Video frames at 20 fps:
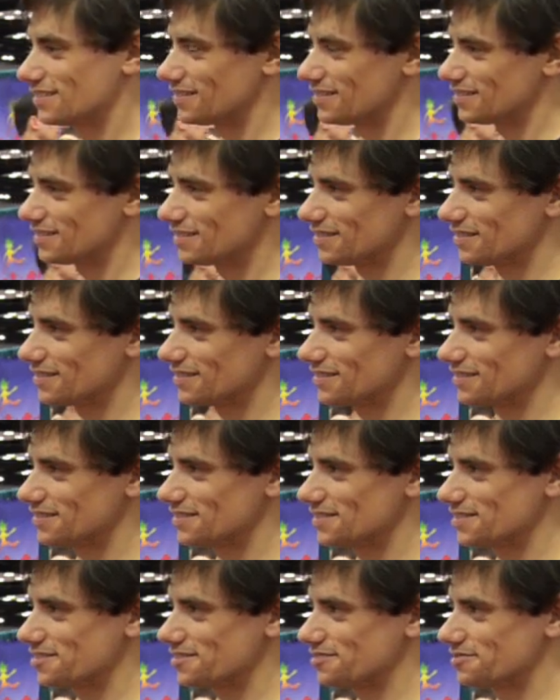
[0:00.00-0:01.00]

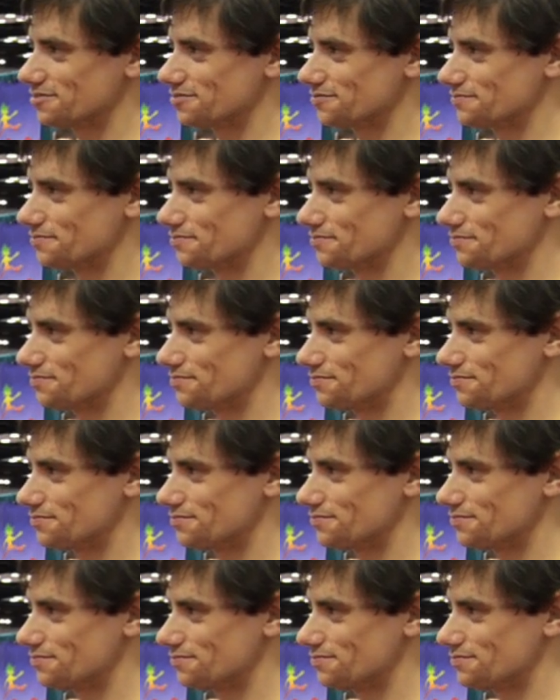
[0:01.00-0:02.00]

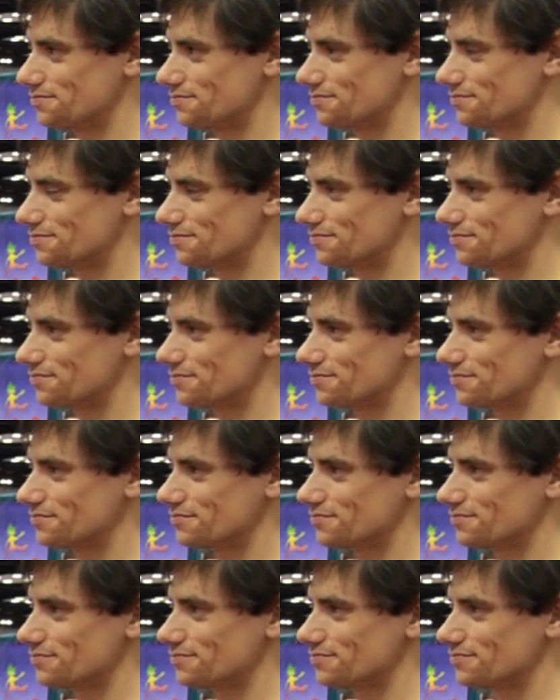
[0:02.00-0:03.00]

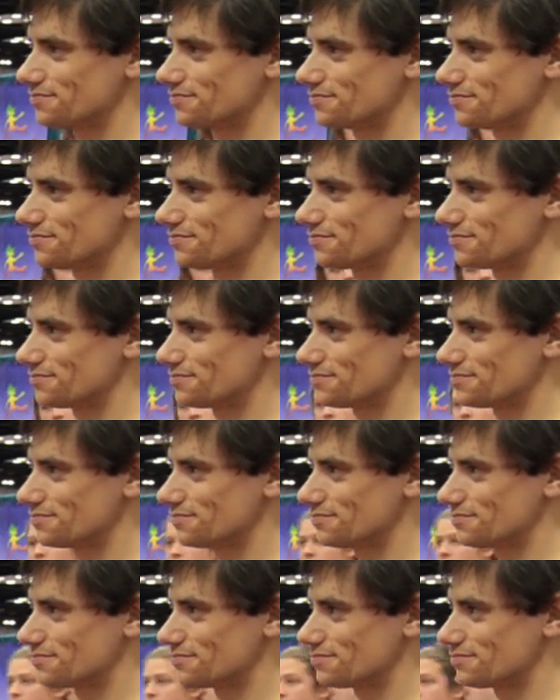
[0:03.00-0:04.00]

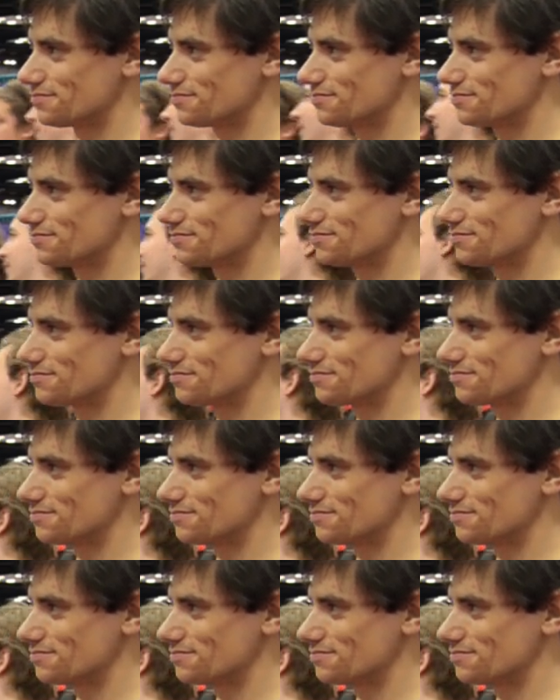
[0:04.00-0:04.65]
(not speaking)